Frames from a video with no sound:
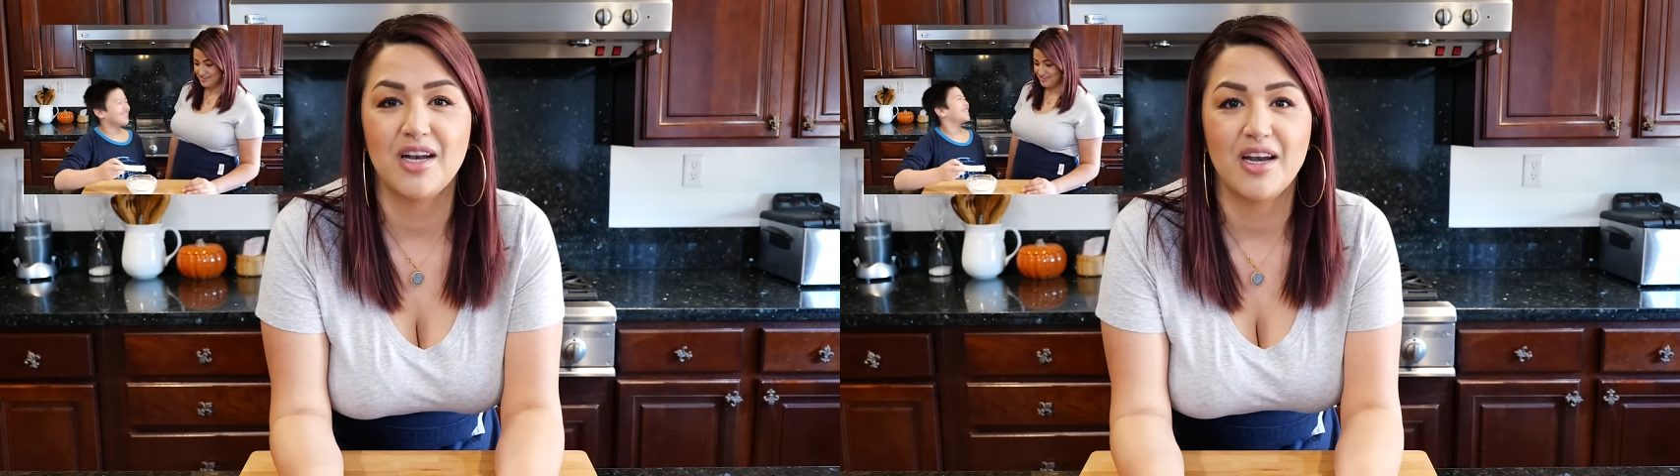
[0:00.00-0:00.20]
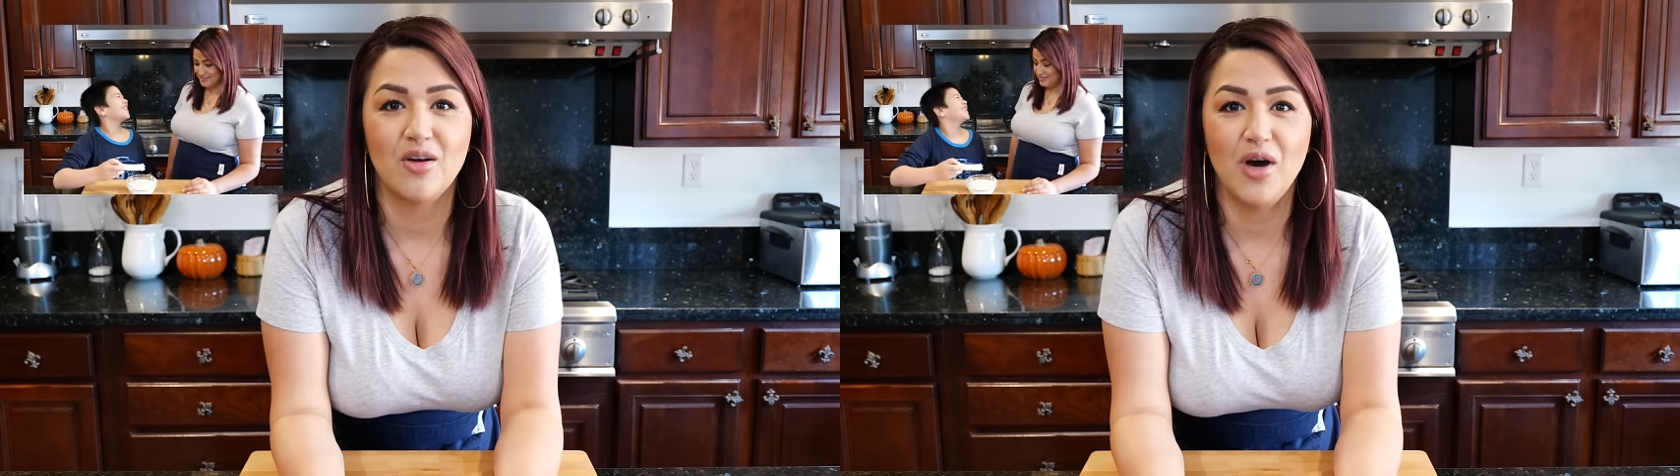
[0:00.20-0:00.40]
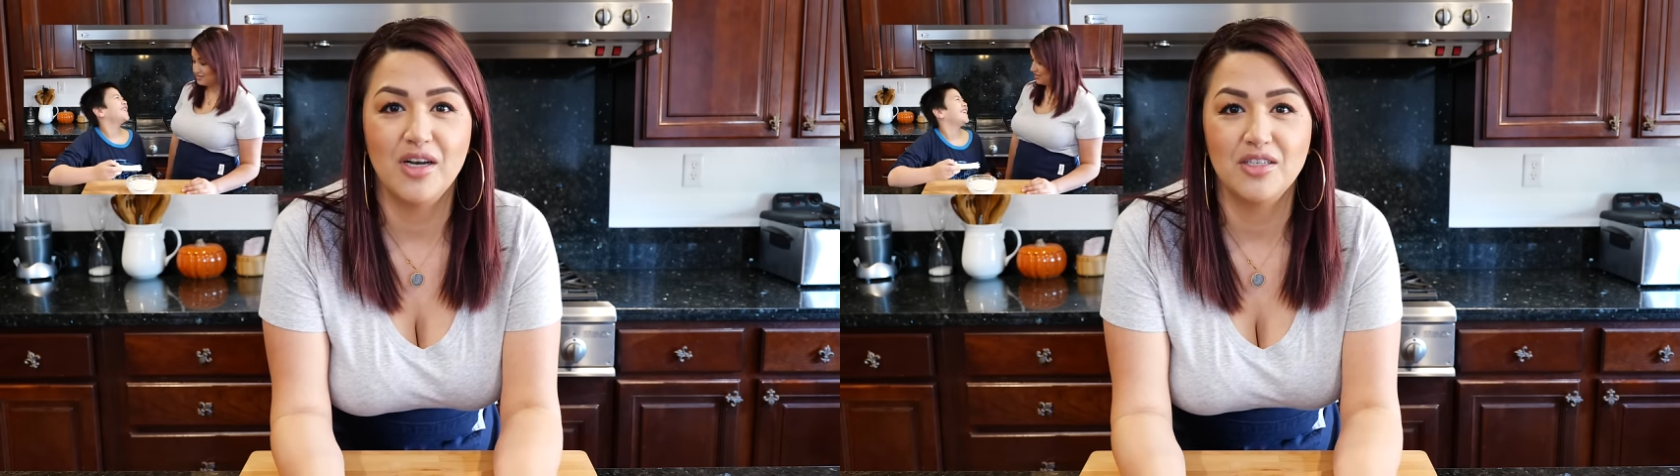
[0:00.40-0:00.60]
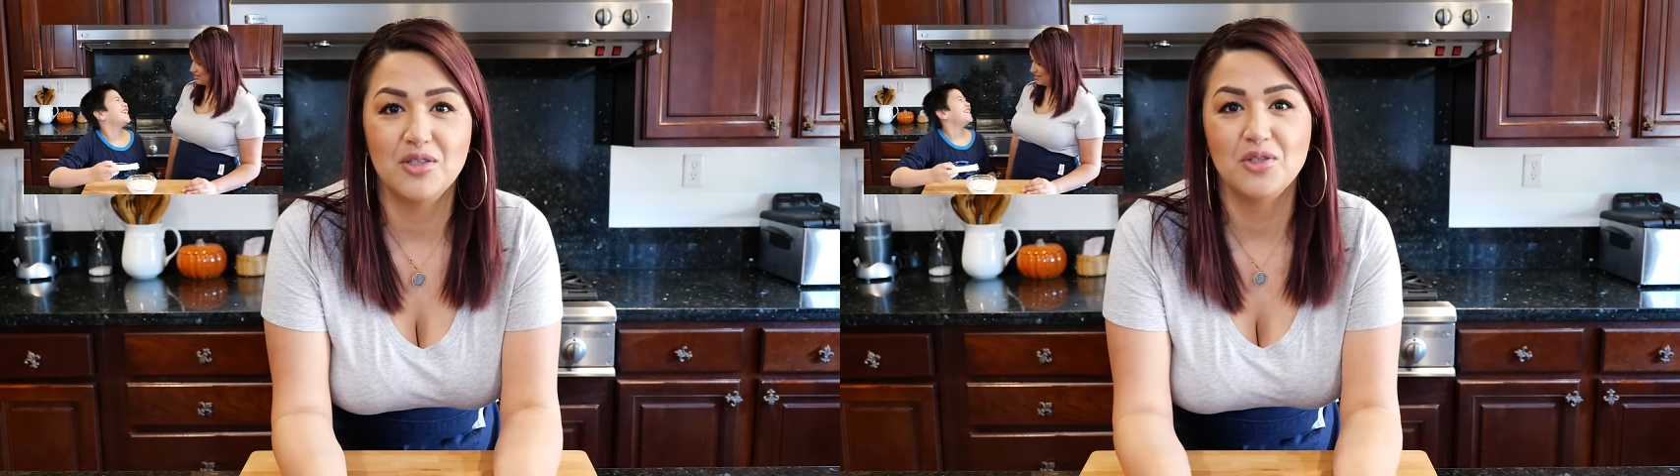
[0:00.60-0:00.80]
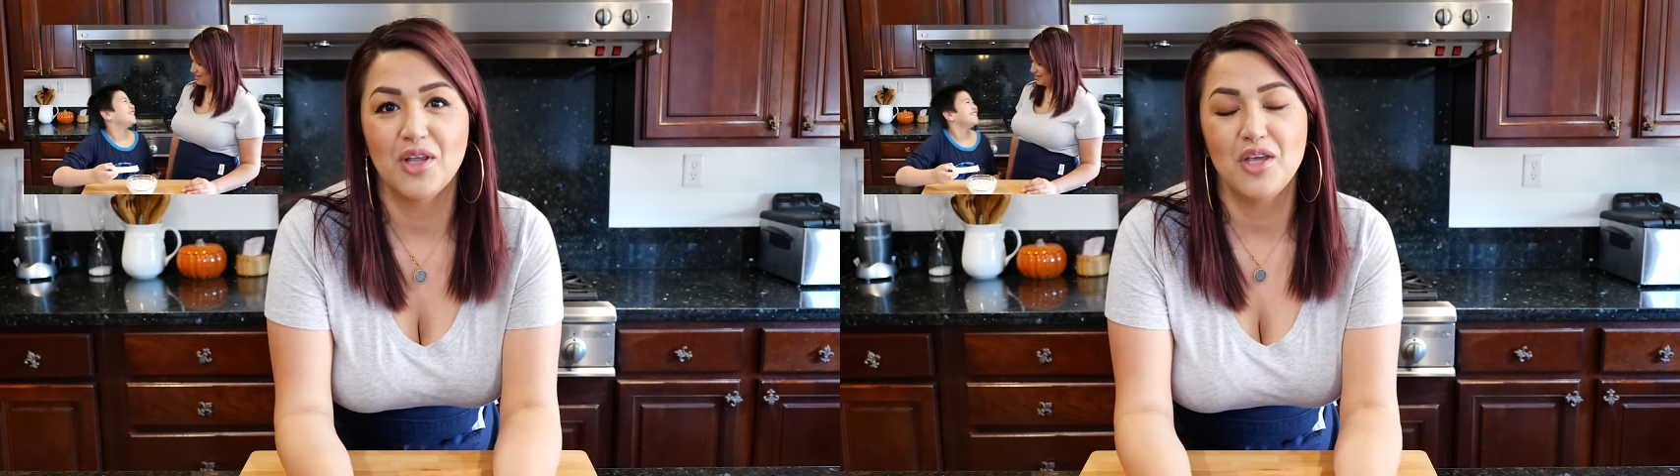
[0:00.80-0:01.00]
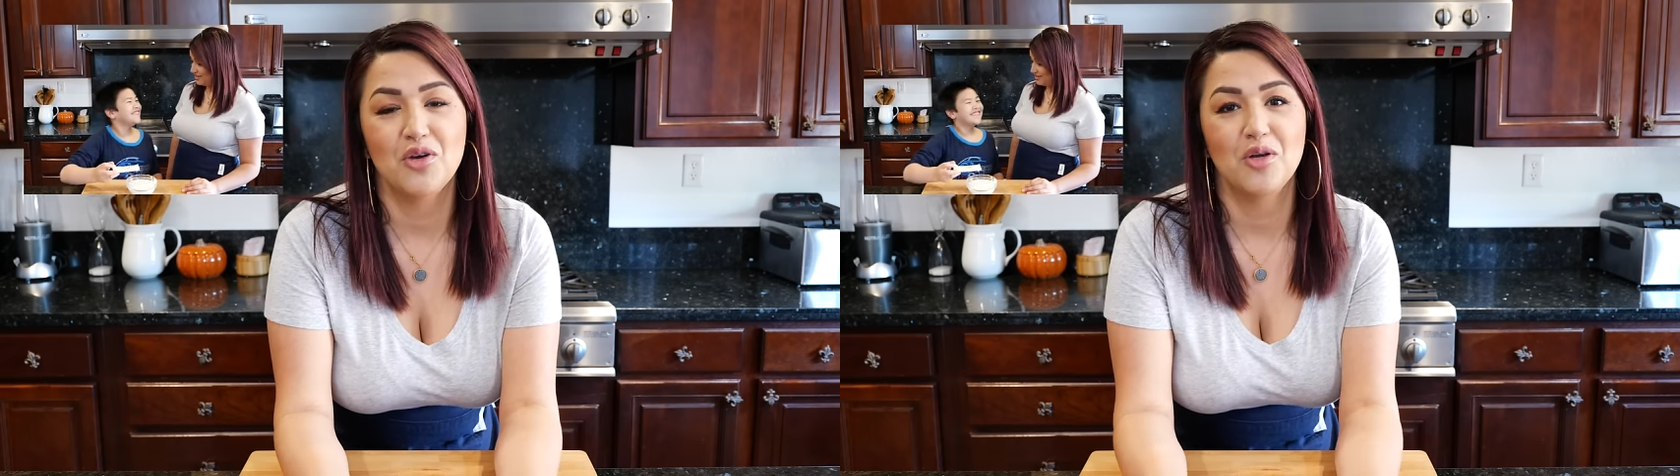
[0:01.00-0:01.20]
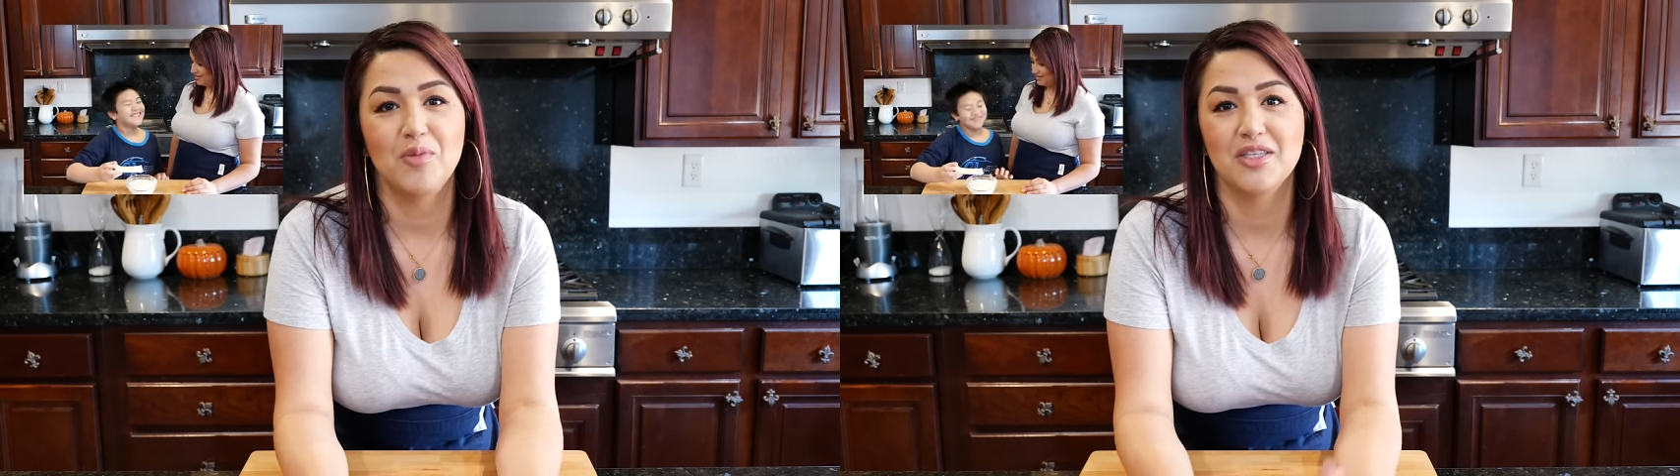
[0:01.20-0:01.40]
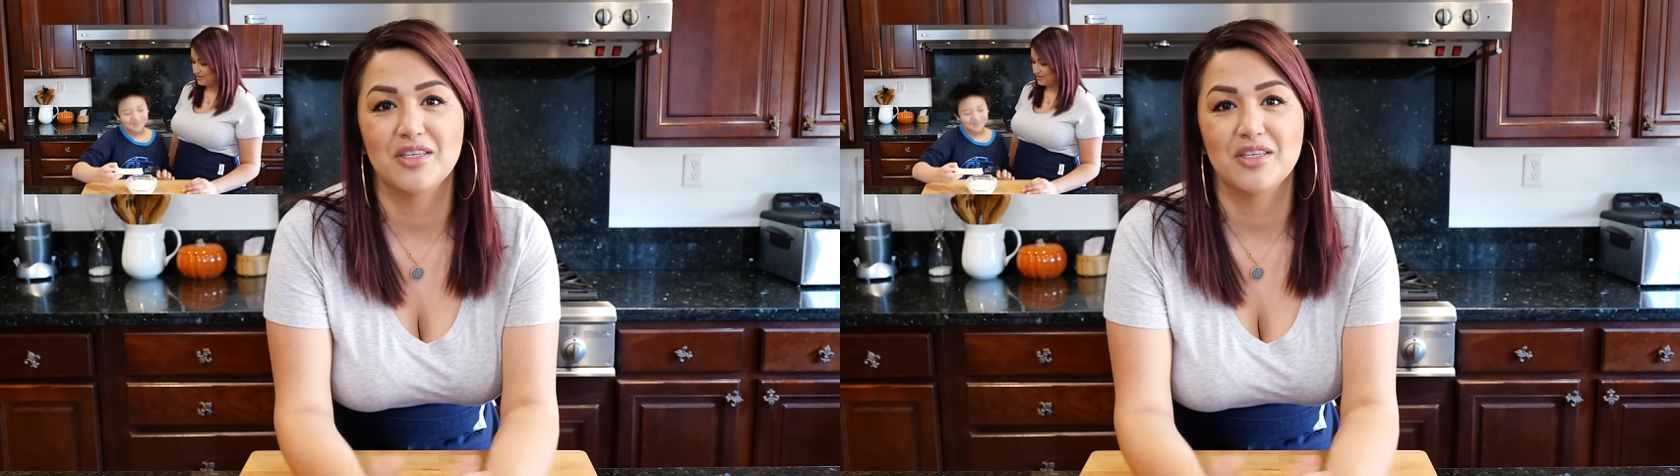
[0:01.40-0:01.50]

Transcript: that I know how to do so that you can be